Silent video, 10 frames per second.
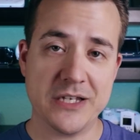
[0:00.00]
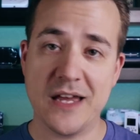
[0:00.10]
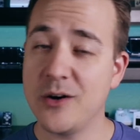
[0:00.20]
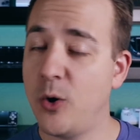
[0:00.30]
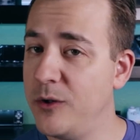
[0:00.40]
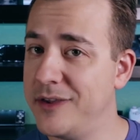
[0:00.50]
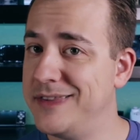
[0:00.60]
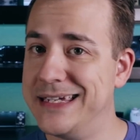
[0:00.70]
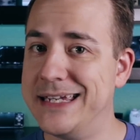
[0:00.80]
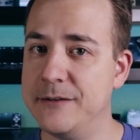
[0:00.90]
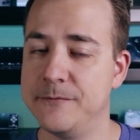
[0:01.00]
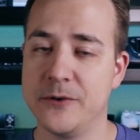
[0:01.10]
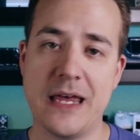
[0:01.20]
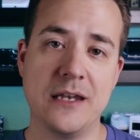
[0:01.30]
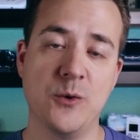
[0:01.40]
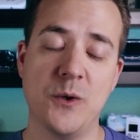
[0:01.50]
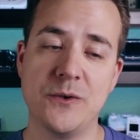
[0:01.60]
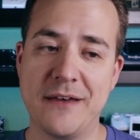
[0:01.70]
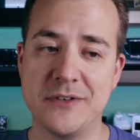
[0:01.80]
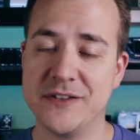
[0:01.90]
to cut a hole in the tin for that. You
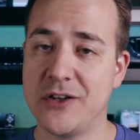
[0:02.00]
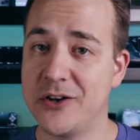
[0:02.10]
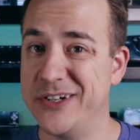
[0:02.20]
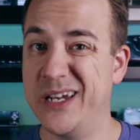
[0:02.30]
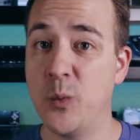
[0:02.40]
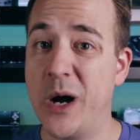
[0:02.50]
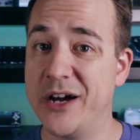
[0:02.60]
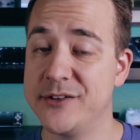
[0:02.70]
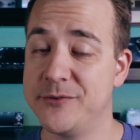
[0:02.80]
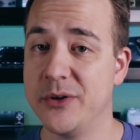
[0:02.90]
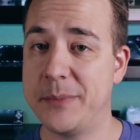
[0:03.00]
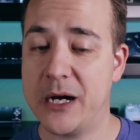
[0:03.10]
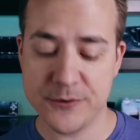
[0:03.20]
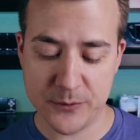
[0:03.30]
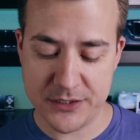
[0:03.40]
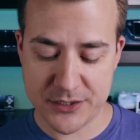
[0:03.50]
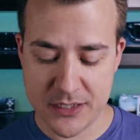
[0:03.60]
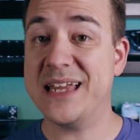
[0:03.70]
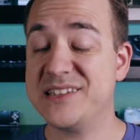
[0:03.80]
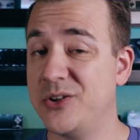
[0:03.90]
won't have to solder any wires for the power switch.
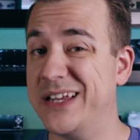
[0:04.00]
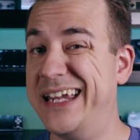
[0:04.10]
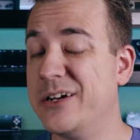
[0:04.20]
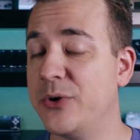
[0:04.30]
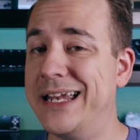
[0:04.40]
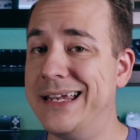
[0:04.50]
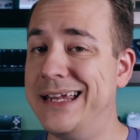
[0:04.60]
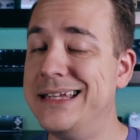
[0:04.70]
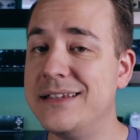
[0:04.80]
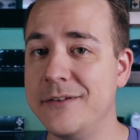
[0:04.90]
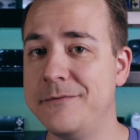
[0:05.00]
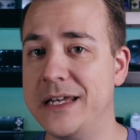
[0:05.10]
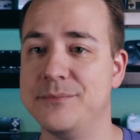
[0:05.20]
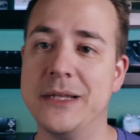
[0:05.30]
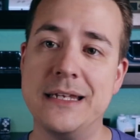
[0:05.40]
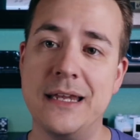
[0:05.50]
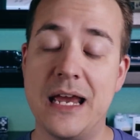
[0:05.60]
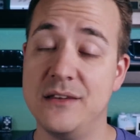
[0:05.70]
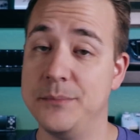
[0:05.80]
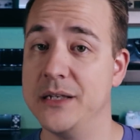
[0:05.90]
That's all integrated into the faceplate
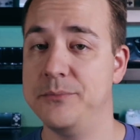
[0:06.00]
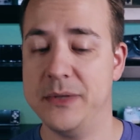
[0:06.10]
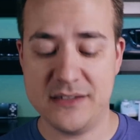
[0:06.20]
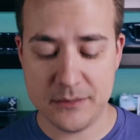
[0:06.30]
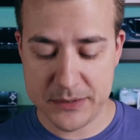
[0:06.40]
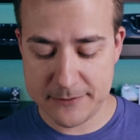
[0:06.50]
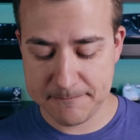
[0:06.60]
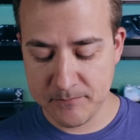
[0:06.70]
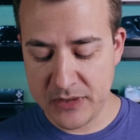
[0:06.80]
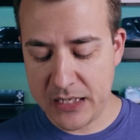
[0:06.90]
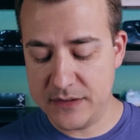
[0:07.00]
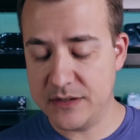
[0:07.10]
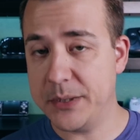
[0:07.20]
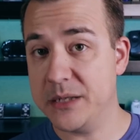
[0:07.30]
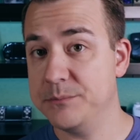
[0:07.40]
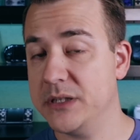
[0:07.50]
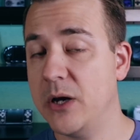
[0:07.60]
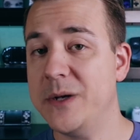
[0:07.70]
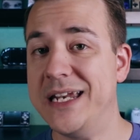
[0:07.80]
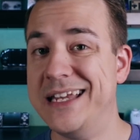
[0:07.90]
and the button PCB. Then the button
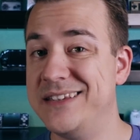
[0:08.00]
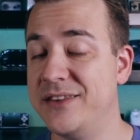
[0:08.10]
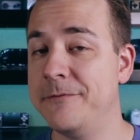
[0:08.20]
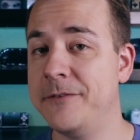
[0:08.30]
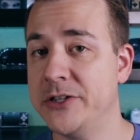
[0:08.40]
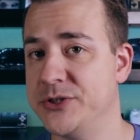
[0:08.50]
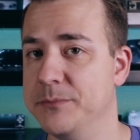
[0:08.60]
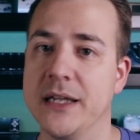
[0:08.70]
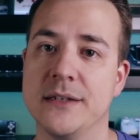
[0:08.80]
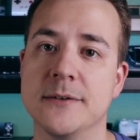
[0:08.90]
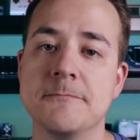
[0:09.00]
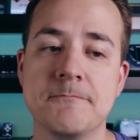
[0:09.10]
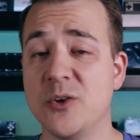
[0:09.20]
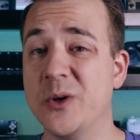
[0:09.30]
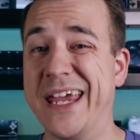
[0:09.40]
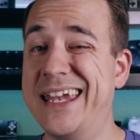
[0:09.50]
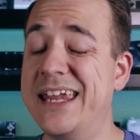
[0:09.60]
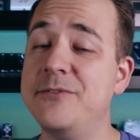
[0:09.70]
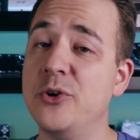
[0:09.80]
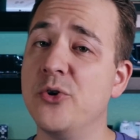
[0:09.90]
below it is the function button. So again,
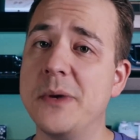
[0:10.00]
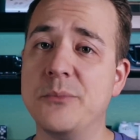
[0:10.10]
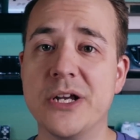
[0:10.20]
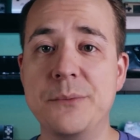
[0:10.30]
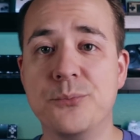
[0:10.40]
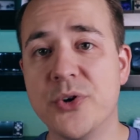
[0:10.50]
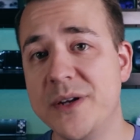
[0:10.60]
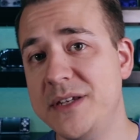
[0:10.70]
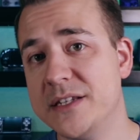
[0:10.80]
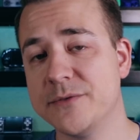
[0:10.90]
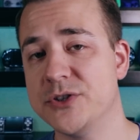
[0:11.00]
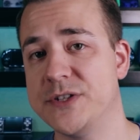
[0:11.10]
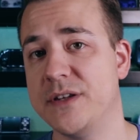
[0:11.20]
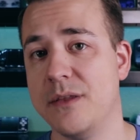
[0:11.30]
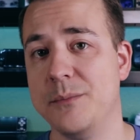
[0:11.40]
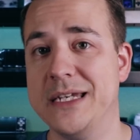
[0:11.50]
if you remember in previous versions of the